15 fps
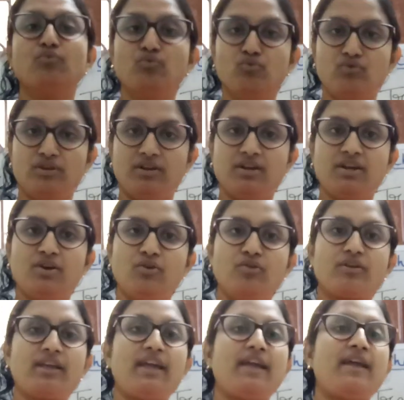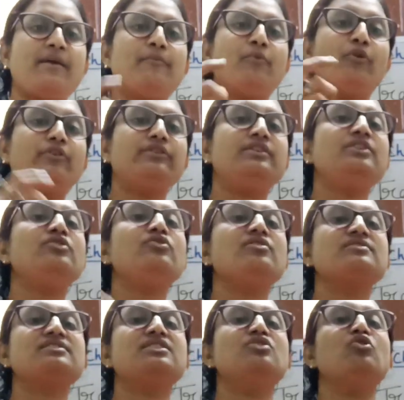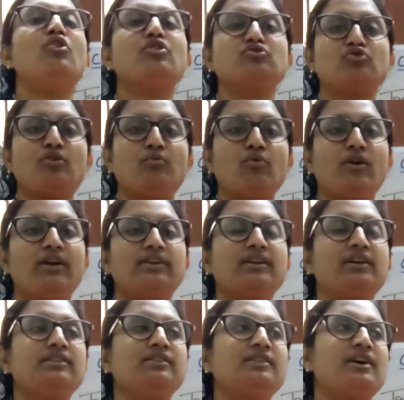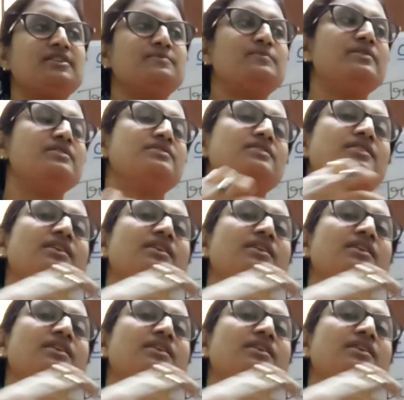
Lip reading: pool. Okay, continuously loss of water, the transpiration